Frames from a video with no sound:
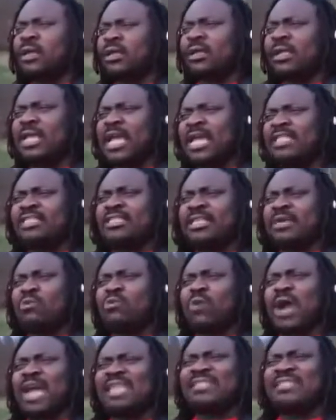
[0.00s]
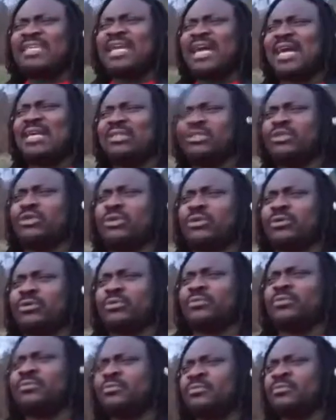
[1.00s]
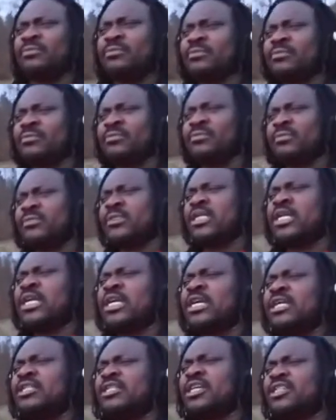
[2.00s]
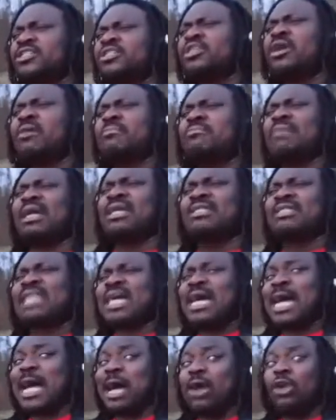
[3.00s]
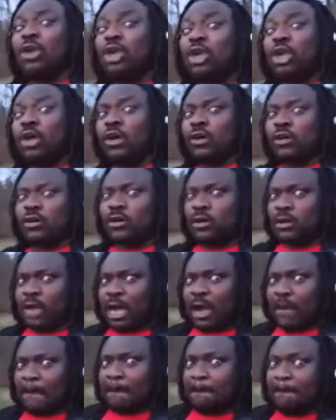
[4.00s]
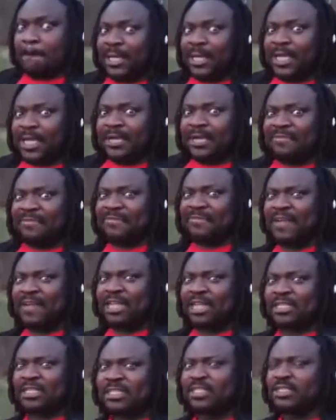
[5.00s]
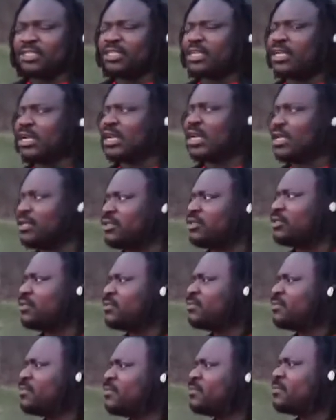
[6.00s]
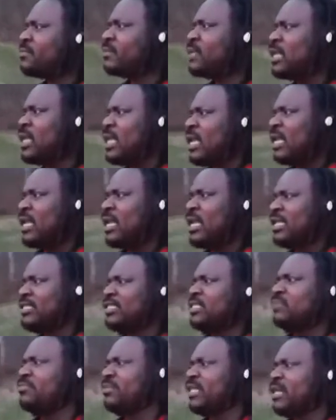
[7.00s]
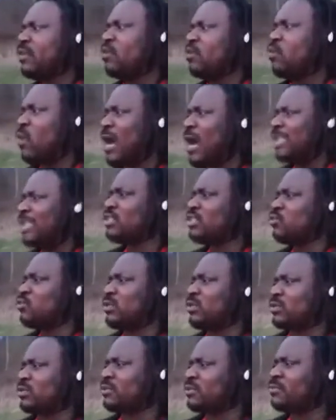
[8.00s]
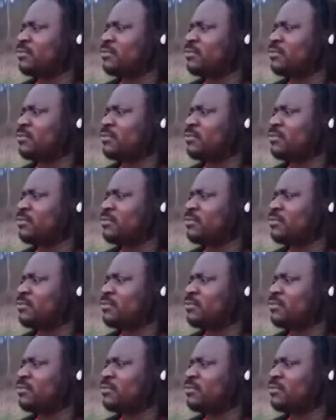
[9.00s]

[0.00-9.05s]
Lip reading: get a white candle. It does not matter how long or how big and fat is the candle. Let it be a white one.